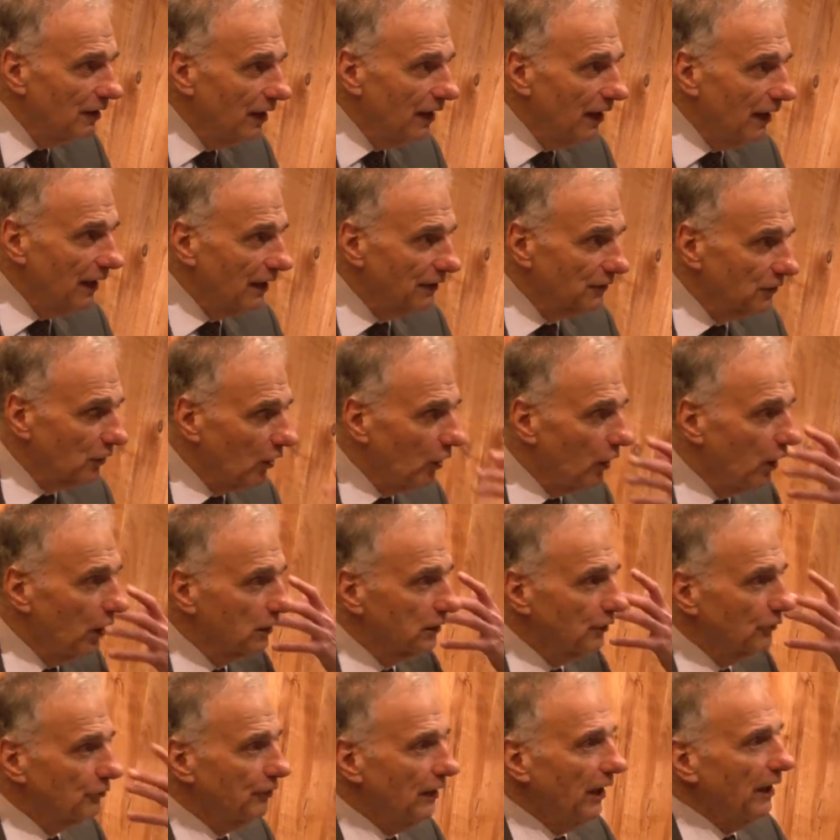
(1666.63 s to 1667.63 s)
And
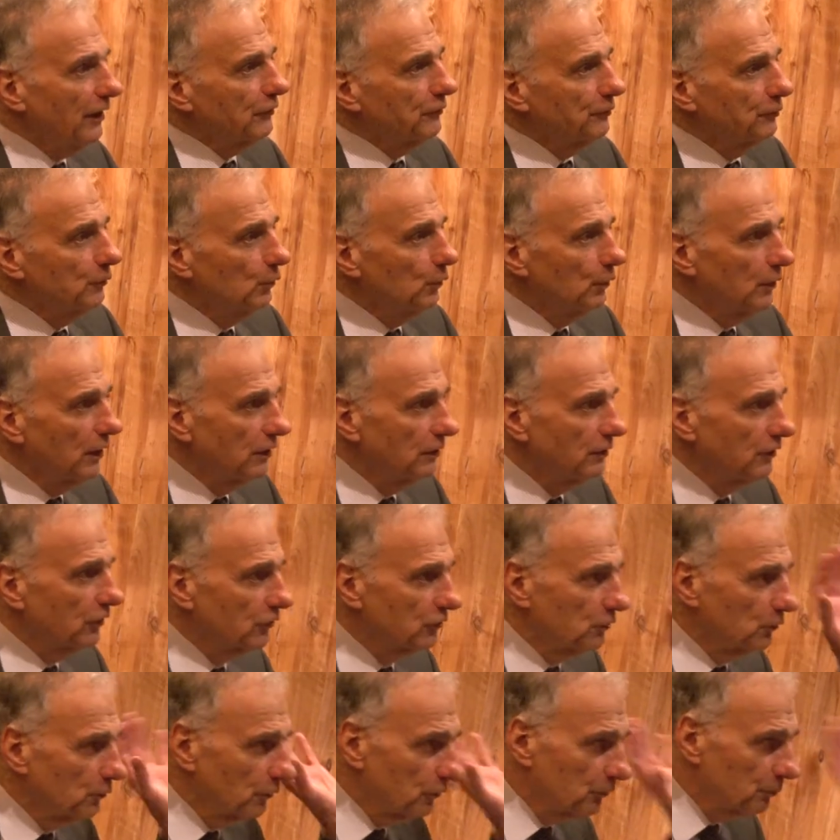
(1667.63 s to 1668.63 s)
all the fast food
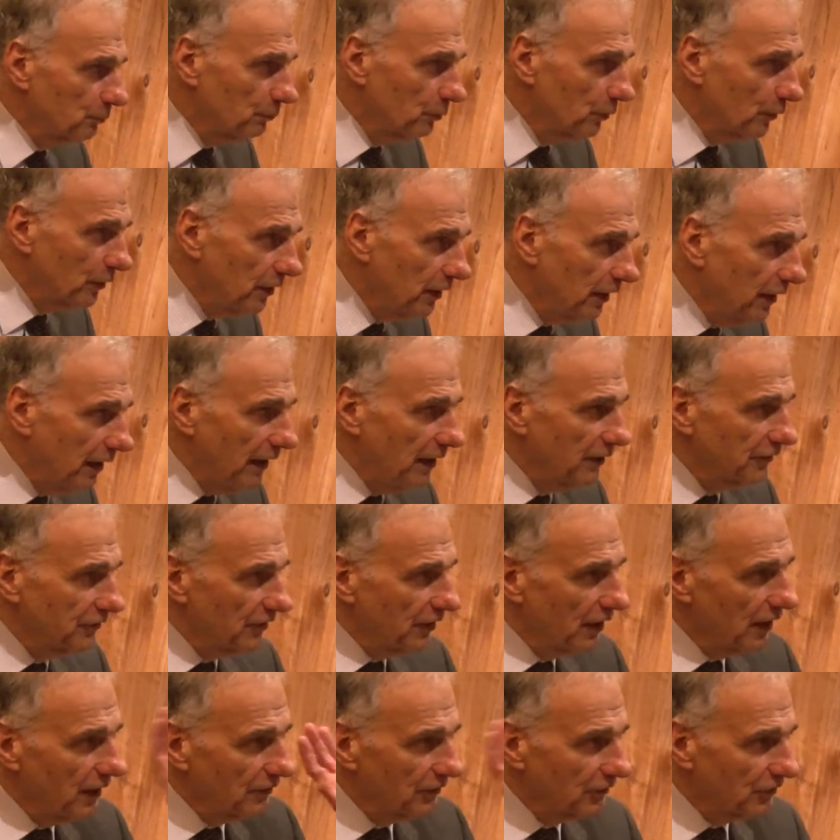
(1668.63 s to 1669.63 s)
industry was putting ads
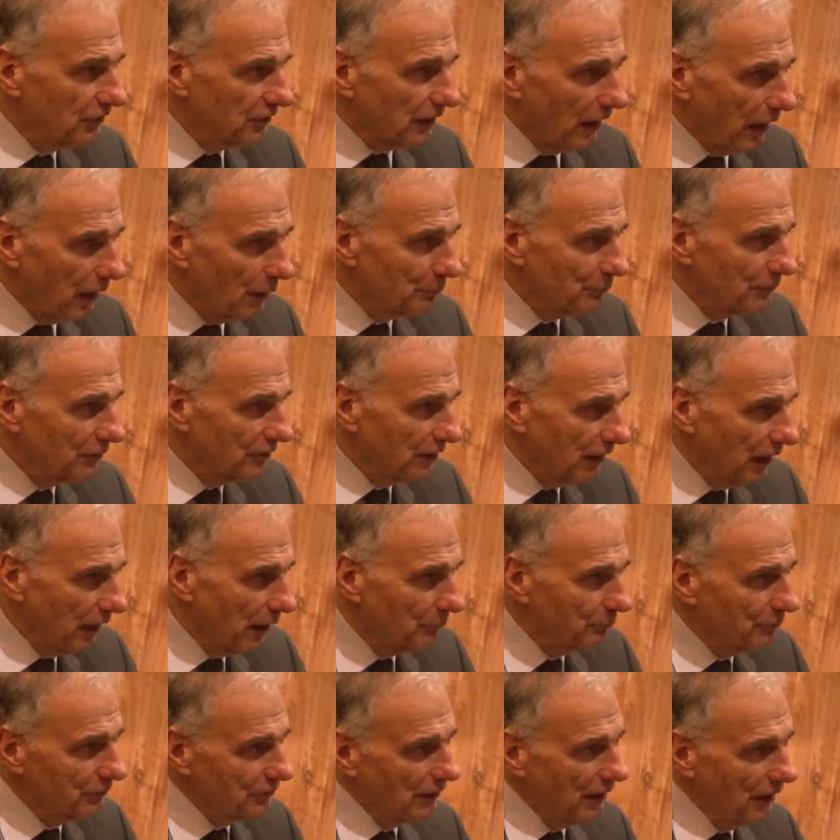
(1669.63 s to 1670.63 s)
on stop,
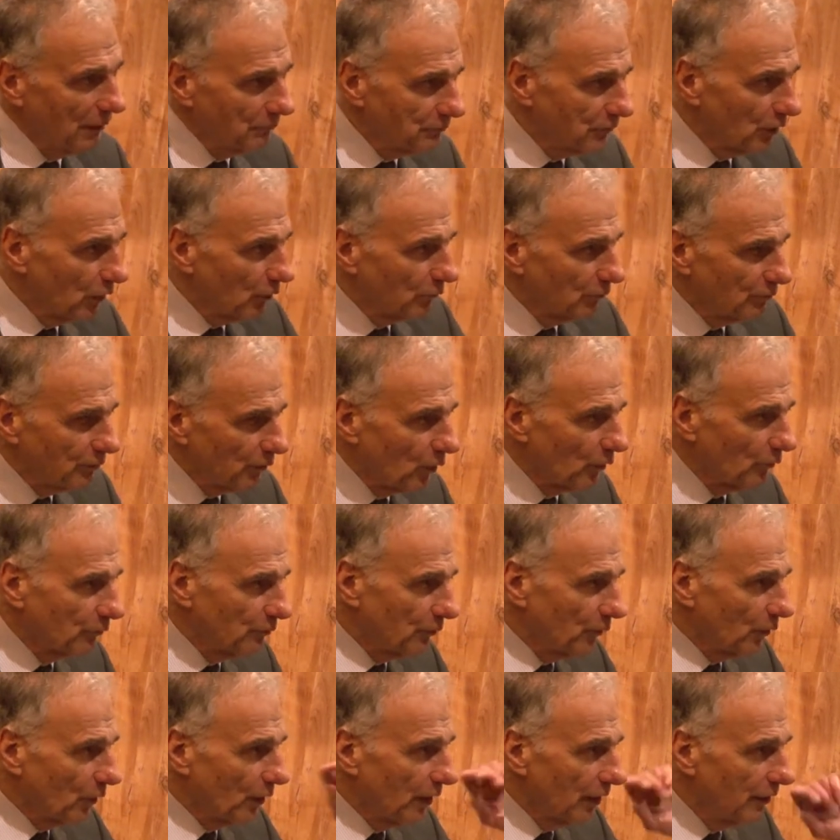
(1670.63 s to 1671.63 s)
stop, stop, don't vote
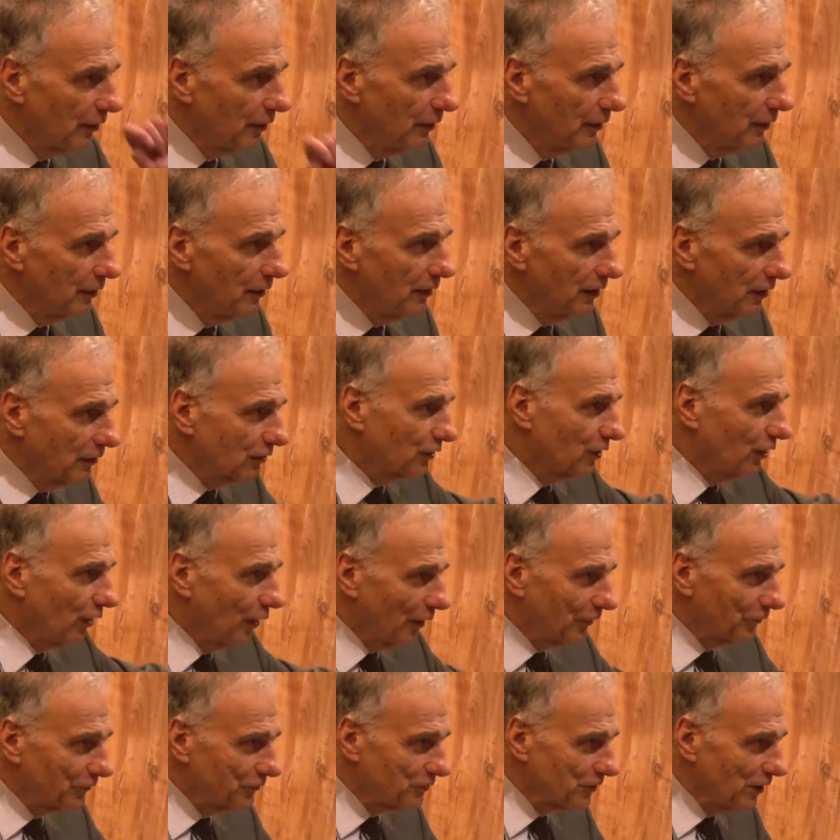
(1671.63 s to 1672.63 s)
for it, it'll
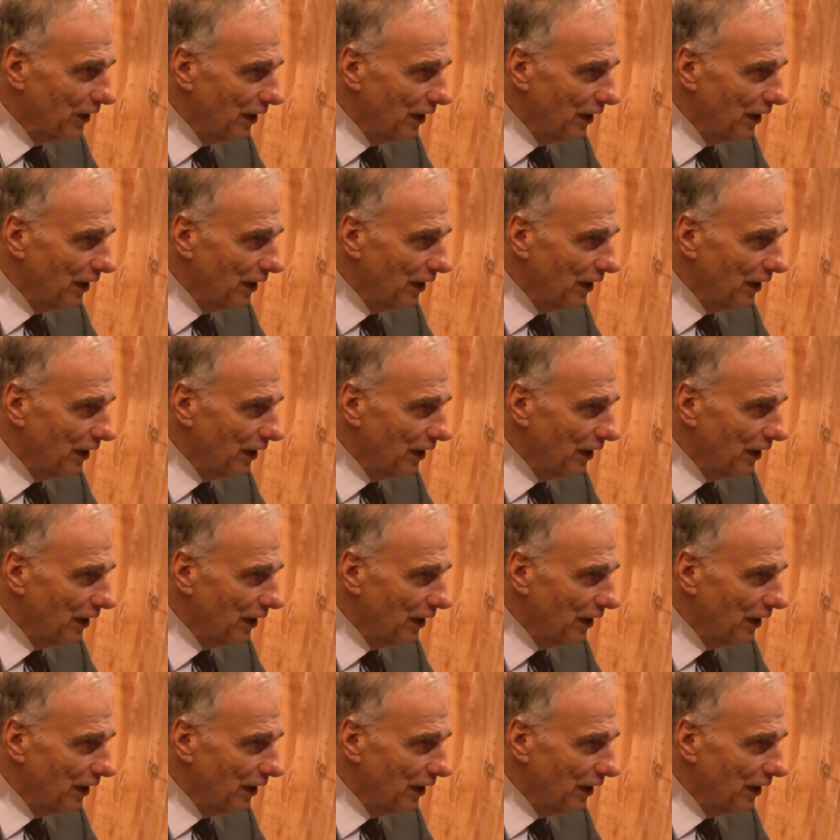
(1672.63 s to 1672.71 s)
cost